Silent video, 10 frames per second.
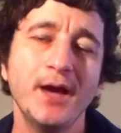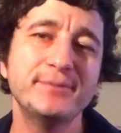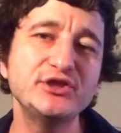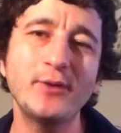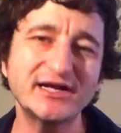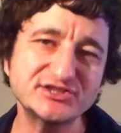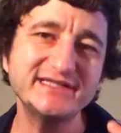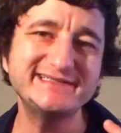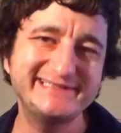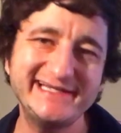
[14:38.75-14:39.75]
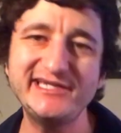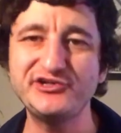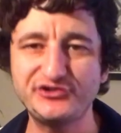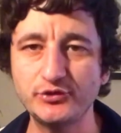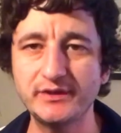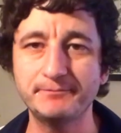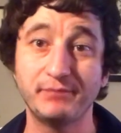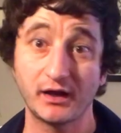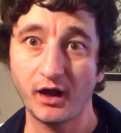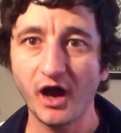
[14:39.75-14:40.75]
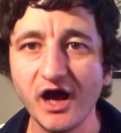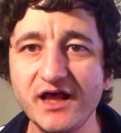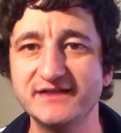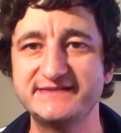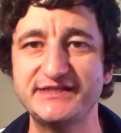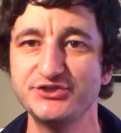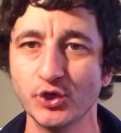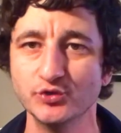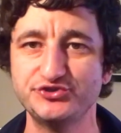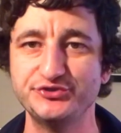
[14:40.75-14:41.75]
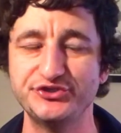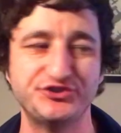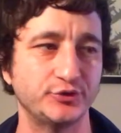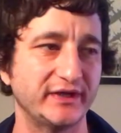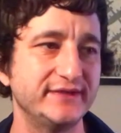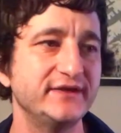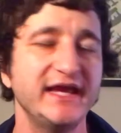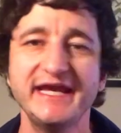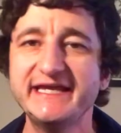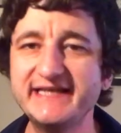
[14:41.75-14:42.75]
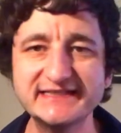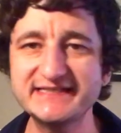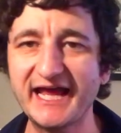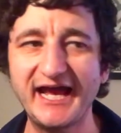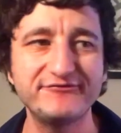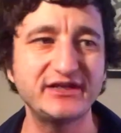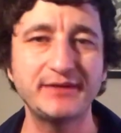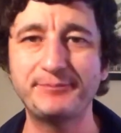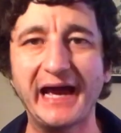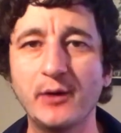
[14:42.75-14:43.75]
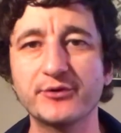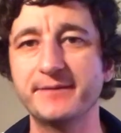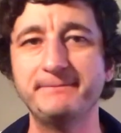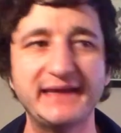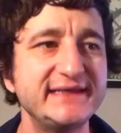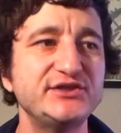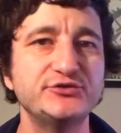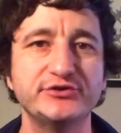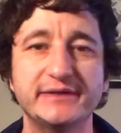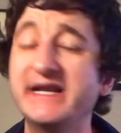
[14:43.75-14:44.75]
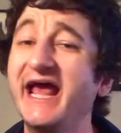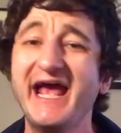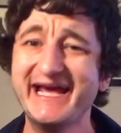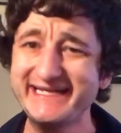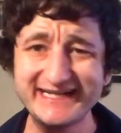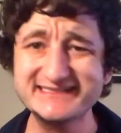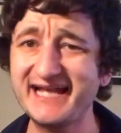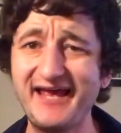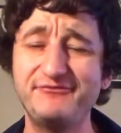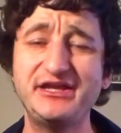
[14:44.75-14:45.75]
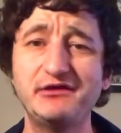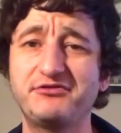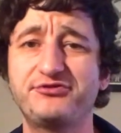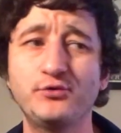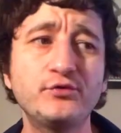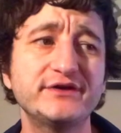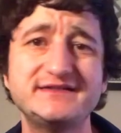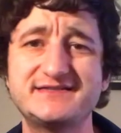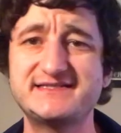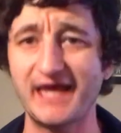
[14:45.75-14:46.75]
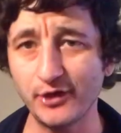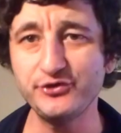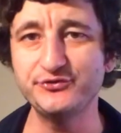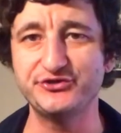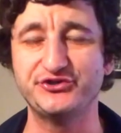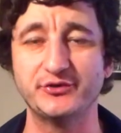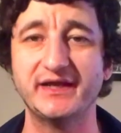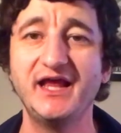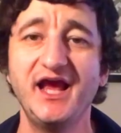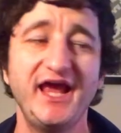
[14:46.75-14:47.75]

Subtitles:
But you actually didn't do it because he told you to do it. He doesn't have any power to make you do it, and he doesn't have any authority to tell you to do it.